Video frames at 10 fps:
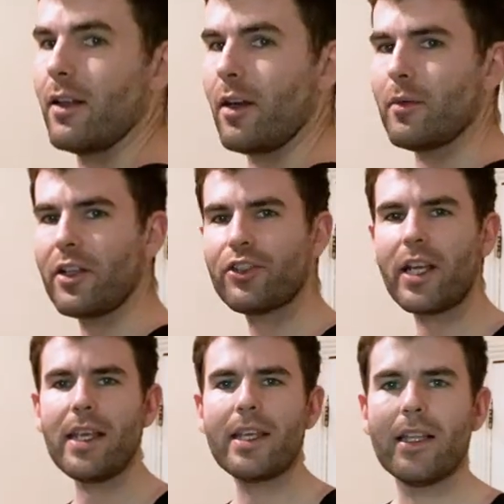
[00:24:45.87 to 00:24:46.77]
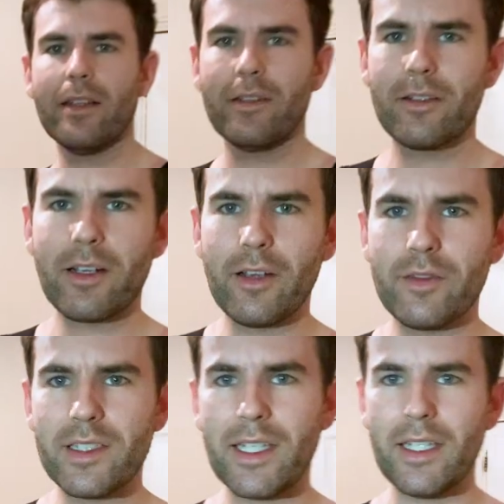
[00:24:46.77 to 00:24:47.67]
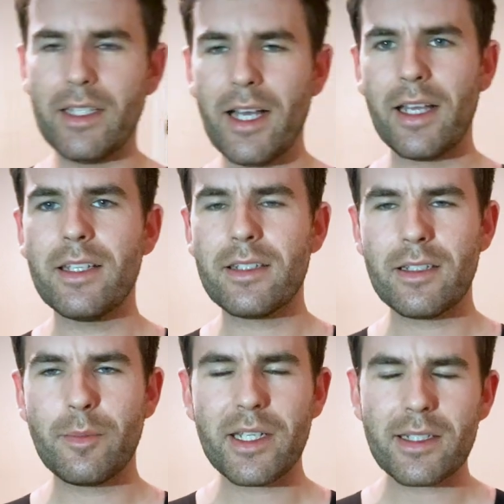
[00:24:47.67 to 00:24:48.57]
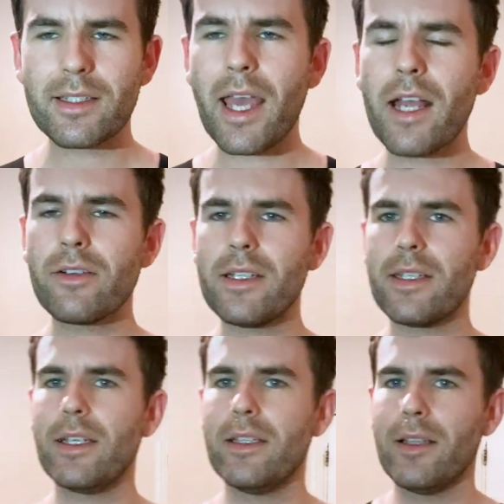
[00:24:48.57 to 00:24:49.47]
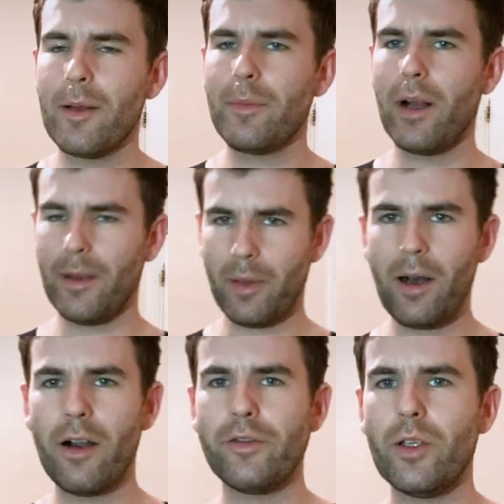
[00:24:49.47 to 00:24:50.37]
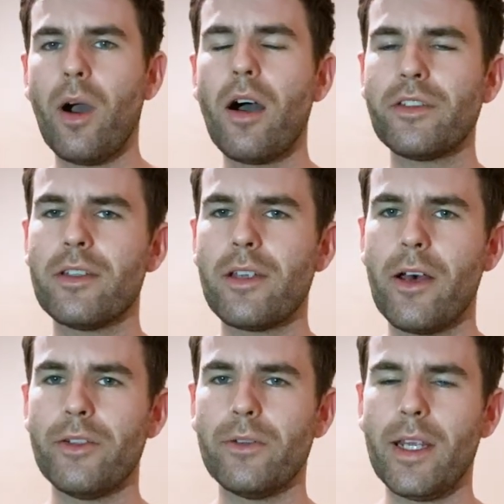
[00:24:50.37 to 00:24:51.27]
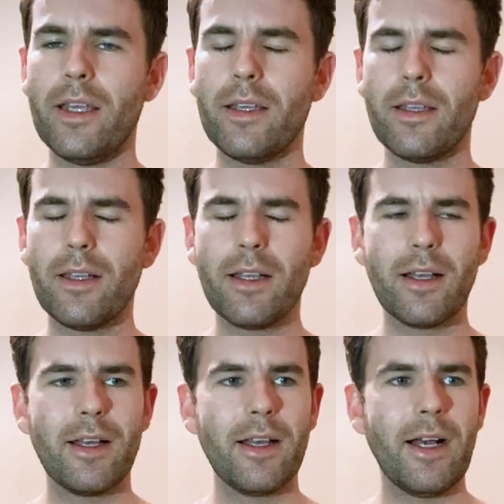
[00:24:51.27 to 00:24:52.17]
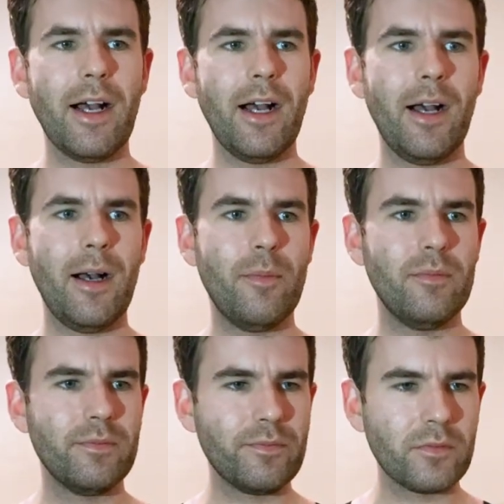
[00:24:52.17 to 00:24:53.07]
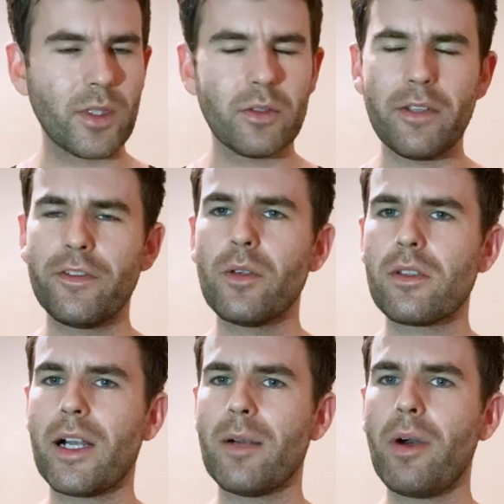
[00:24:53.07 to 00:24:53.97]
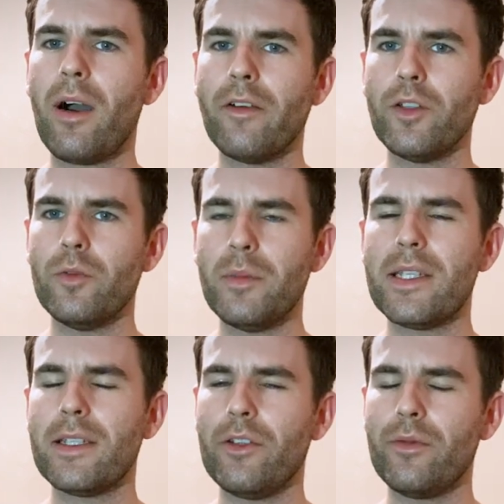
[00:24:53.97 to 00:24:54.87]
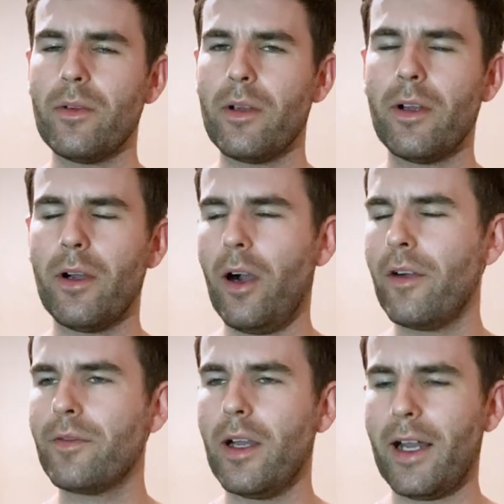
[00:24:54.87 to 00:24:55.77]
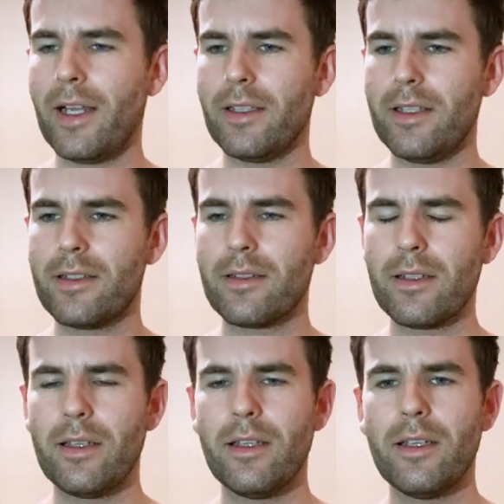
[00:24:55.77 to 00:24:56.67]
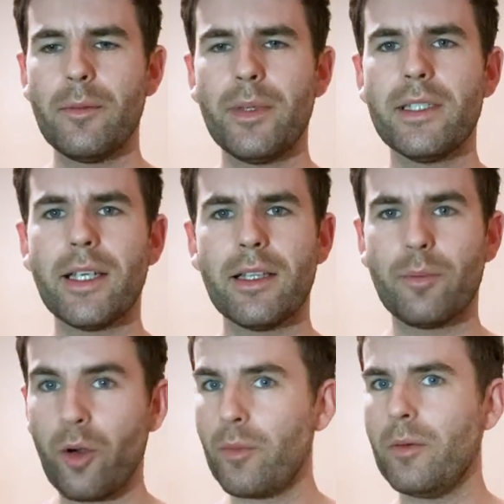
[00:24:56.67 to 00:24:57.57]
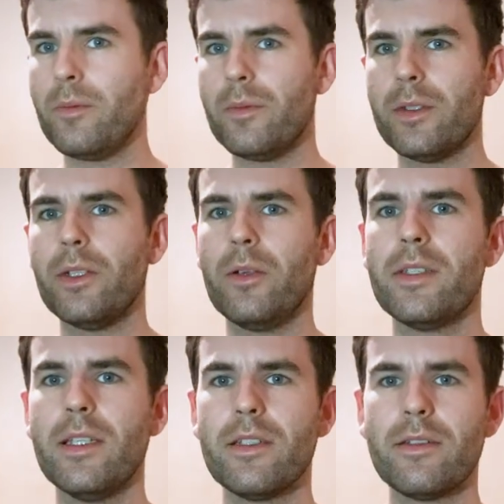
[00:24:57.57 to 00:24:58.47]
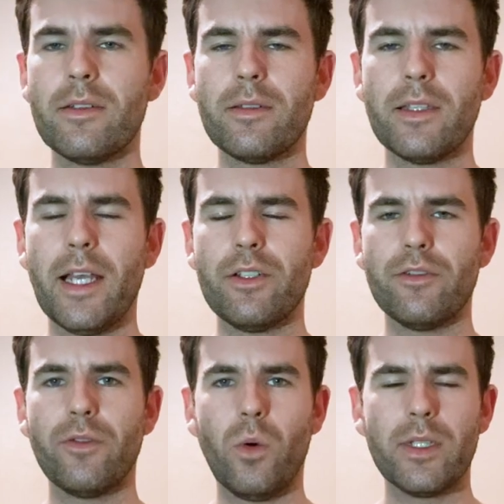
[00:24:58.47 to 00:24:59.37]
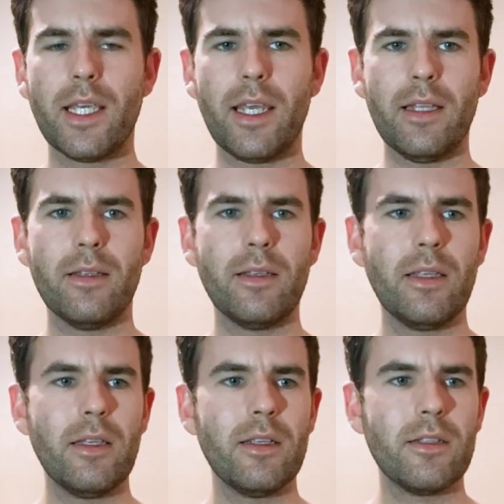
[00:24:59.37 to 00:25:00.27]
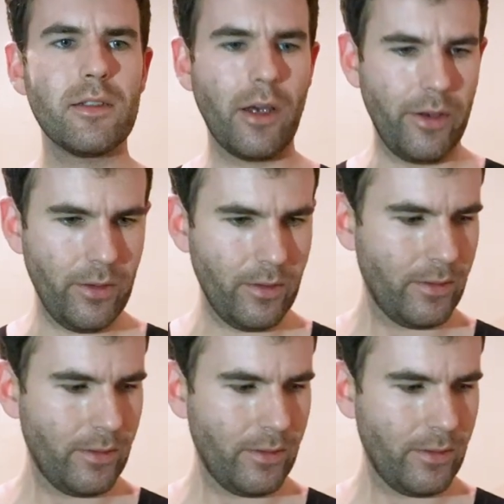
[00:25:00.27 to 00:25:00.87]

I'm like shaking kind of seeing that. It's, it's a bit scary seeing a, a part of you after surgery because um, it feels like a part of you missing. You, uh, I've had this particular problem, you know, since the age of 14. So